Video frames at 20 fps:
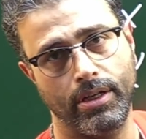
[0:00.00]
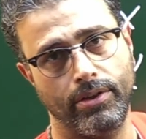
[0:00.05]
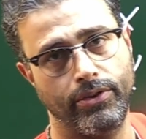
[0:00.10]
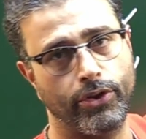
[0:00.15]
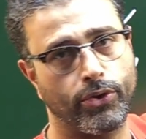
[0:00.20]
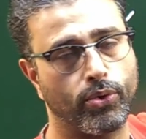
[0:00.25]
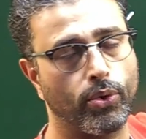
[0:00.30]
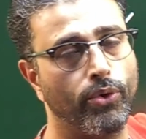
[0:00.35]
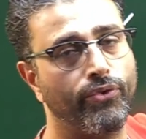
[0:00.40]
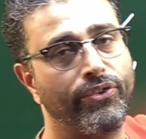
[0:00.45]

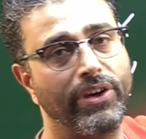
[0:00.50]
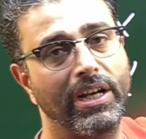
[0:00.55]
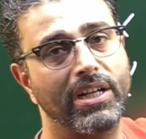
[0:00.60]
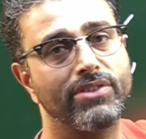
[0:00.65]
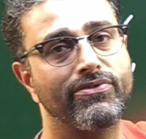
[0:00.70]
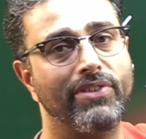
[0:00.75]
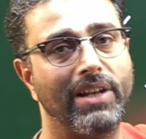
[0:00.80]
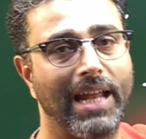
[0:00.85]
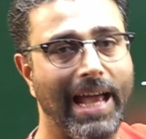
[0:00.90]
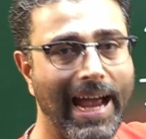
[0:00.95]
The two
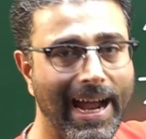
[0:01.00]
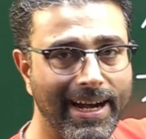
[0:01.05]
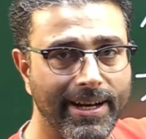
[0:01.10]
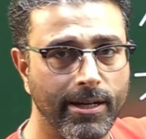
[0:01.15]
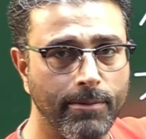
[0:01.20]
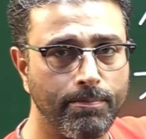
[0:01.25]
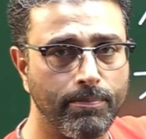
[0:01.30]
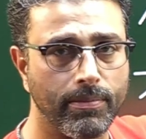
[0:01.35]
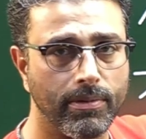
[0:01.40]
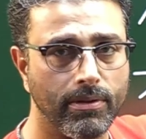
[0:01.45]
fields will add
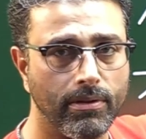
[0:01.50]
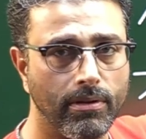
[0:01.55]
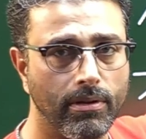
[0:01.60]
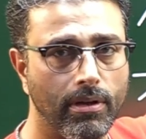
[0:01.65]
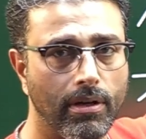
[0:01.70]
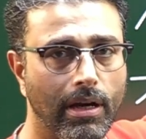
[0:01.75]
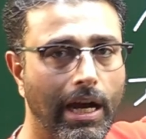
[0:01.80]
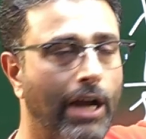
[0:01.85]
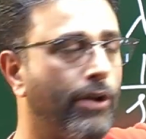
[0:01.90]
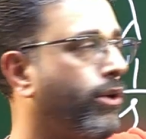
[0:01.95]
up
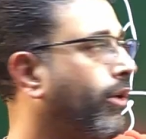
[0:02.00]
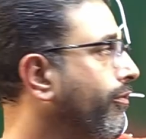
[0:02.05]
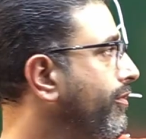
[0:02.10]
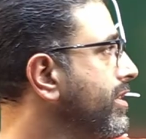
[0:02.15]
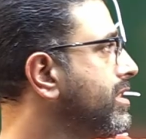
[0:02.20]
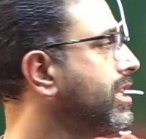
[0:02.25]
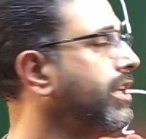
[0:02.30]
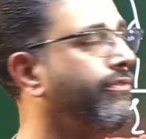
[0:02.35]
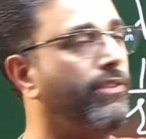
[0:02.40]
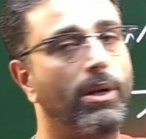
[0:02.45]
and
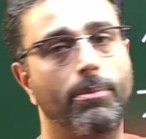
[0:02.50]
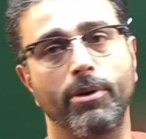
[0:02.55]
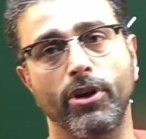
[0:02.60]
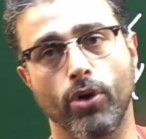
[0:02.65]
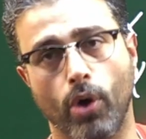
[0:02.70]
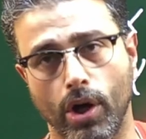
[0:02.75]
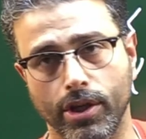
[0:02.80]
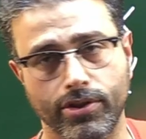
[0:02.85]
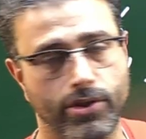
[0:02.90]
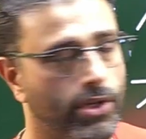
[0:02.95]
obviously will be
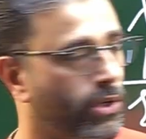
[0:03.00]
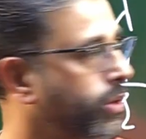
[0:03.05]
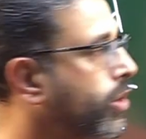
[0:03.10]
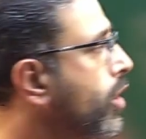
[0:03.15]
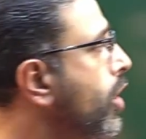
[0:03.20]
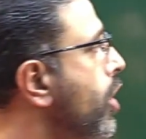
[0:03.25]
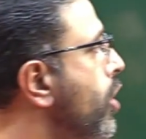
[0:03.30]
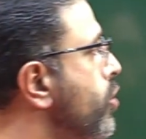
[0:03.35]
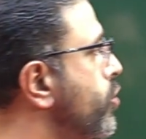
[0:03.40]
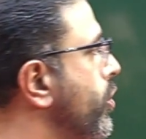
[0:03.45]
non-zero.
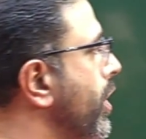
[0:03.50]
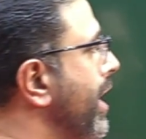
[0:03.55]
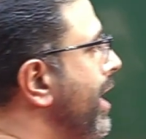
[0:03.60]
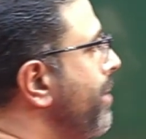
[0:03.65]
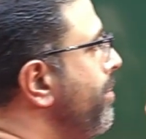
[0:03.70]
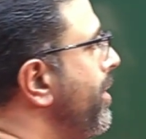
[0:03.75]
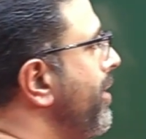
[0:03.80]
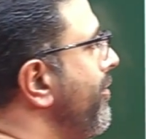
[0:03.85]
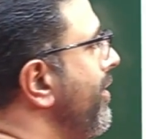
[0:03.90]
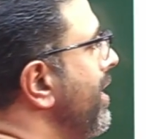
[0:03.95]
So
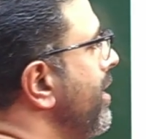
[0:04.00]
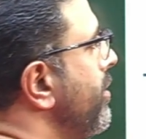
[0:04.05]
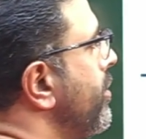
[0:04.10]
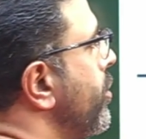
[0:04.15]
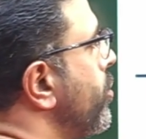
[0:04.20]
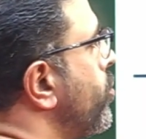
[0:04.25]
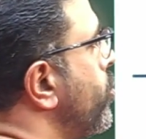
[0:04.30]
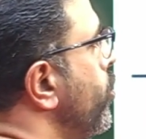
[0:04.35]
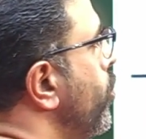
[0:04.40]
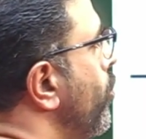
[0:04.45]
in between
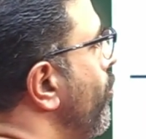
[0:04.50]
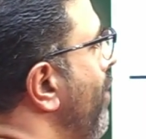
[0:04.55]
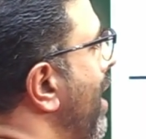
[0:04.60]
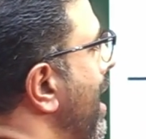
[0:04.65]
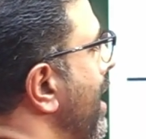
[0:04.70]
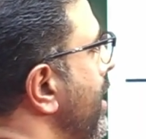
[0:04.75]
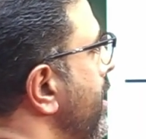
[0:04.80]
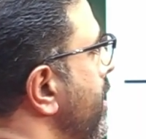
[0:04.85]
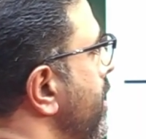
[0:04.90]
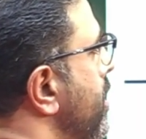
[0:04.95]
the two
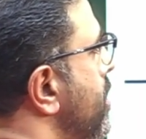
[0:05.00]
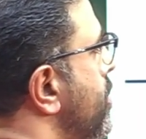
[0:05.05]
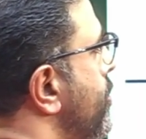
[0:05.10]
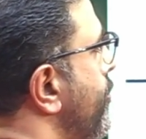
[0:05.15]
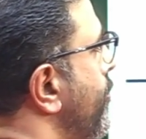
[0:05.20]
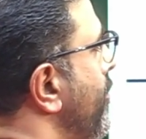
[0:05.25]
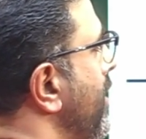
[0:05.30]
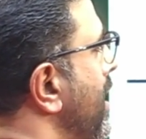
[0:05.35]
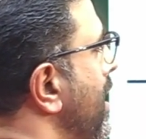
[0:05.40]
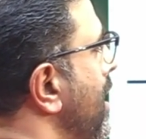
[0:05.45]
wires,
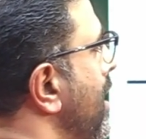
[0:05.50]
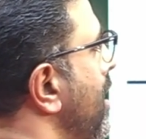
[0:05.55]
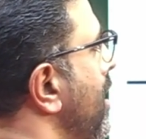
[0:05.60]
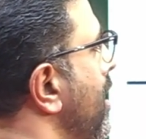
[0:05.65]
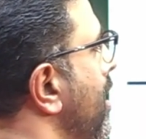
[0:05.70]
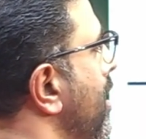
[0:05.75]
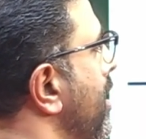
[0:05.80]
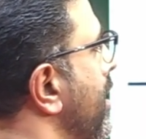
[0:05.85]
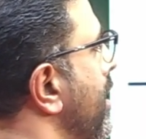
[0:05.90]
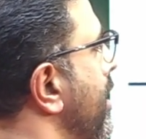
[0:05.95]
field